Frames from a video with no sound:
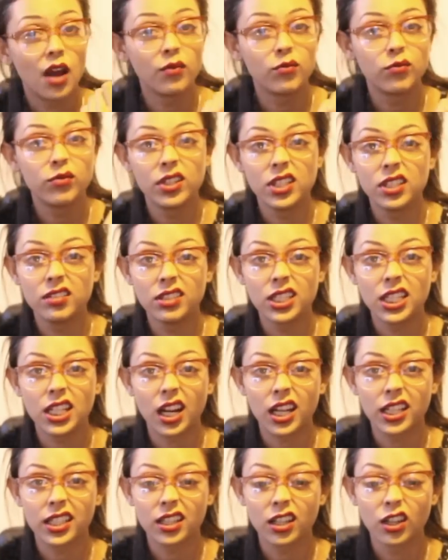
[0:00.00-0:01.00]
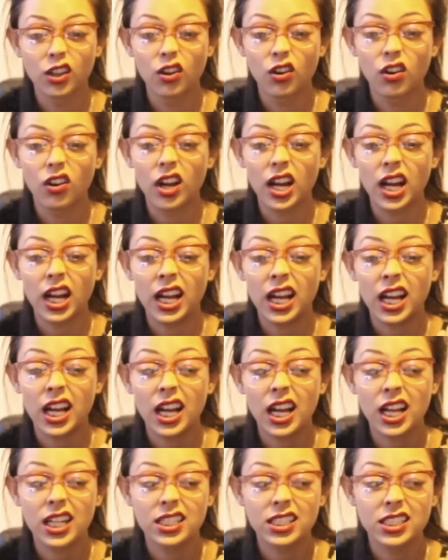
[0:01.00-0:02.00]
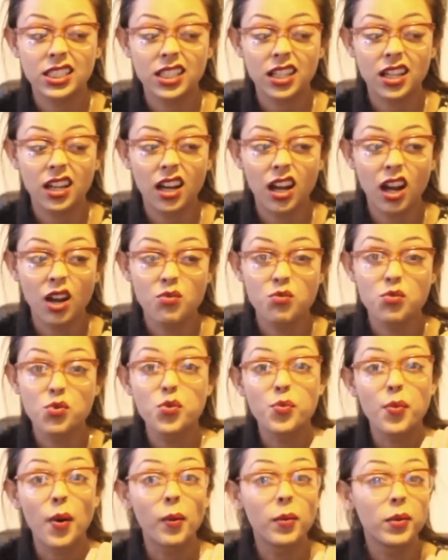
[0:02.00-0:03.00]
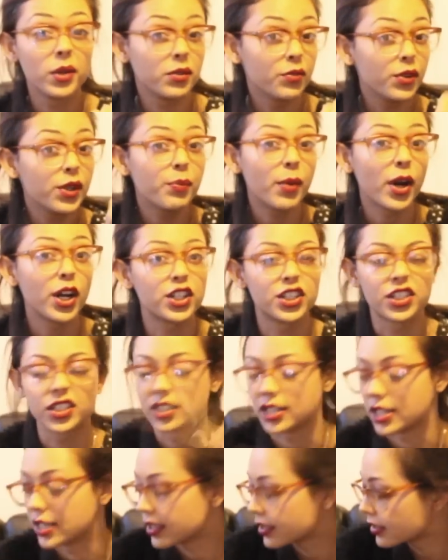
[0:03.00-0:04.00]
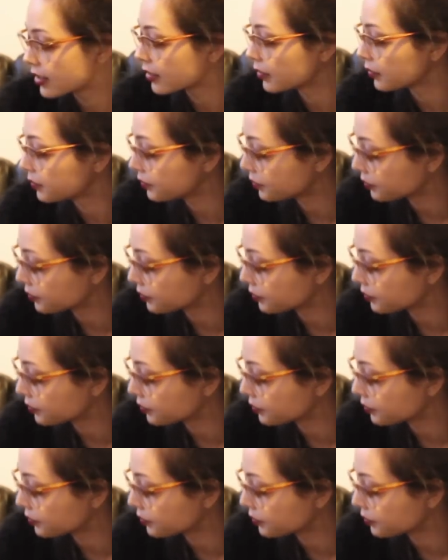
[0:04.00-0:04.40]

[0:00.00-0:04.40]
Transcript: I really, really like it a lot and I will probably repurchase this.